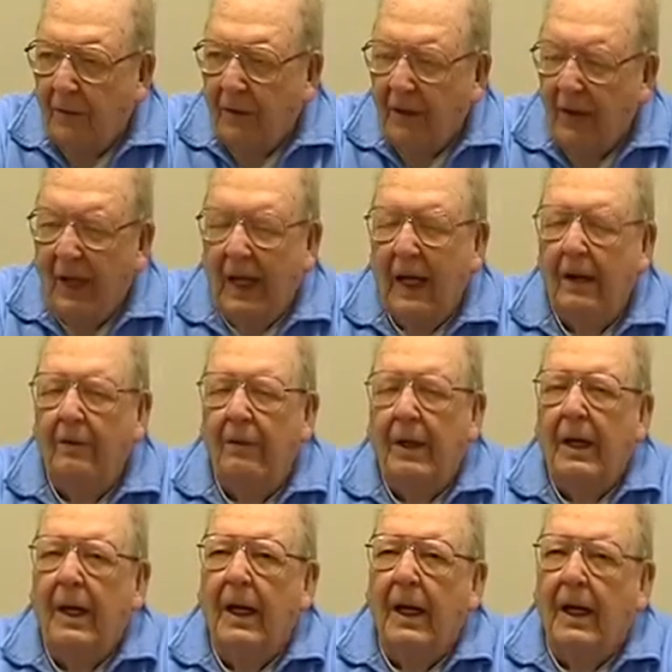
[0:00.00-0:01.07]
The
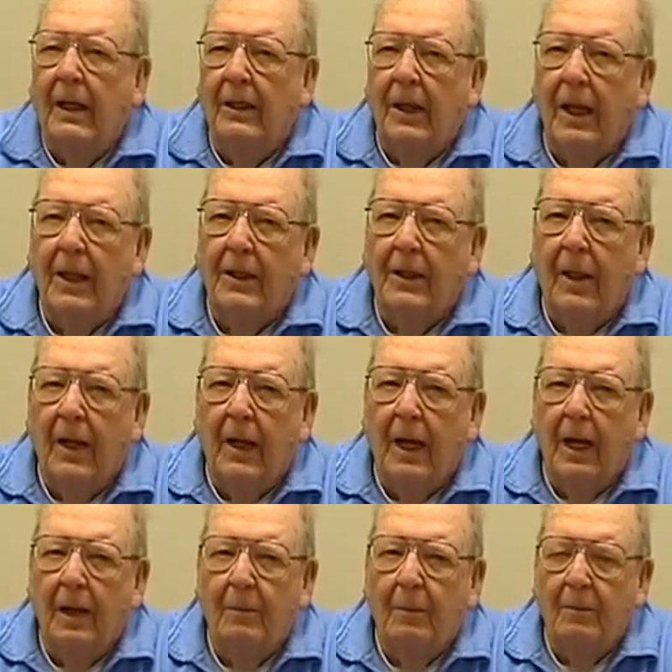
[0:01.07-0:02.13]
Navy at that
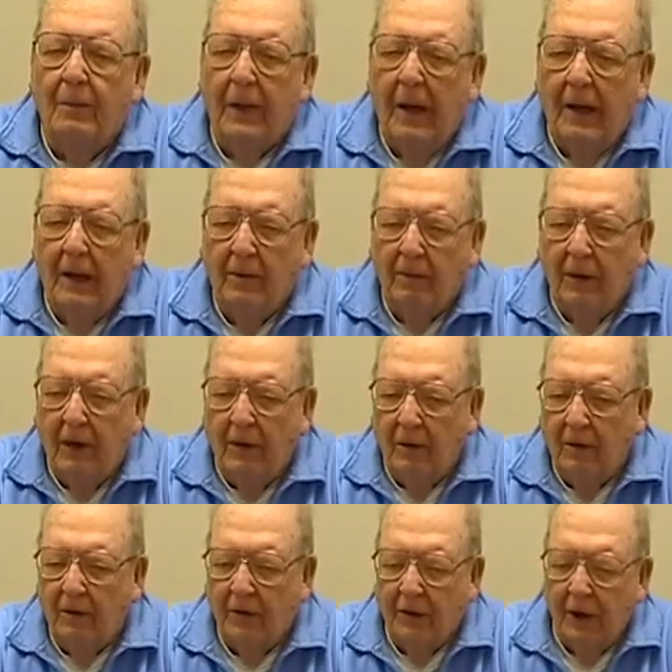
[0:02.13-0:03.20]
time had a
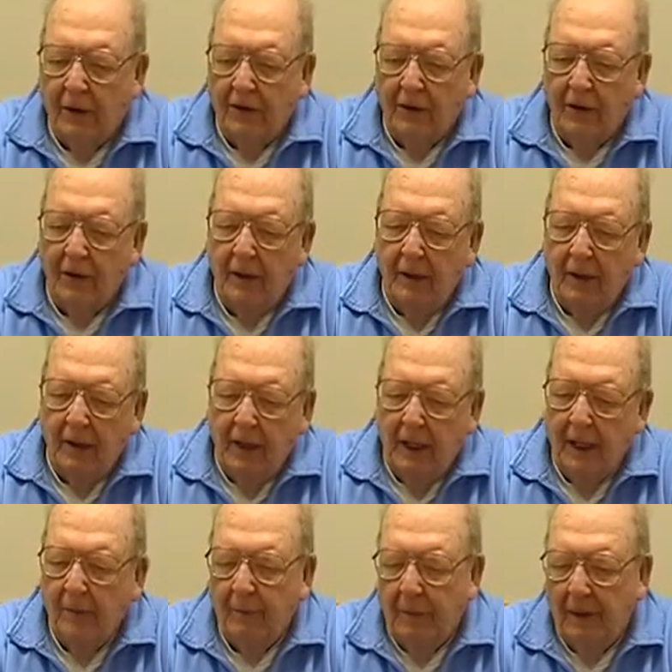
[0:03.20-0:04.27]
radio station,
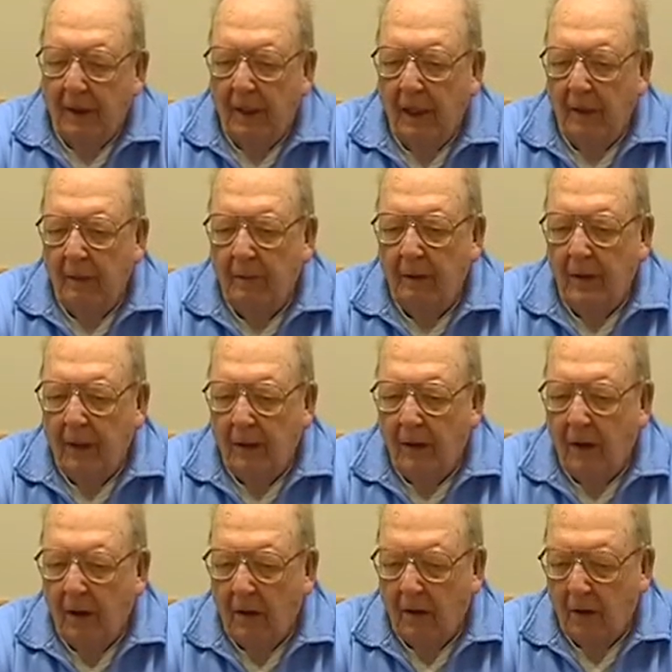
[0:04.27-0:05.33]
N P M, in
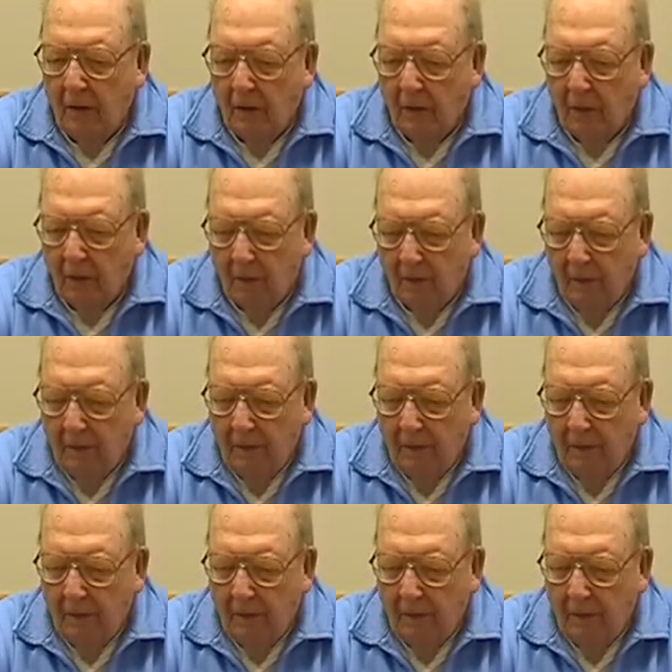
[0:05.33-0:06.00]
Honolulu,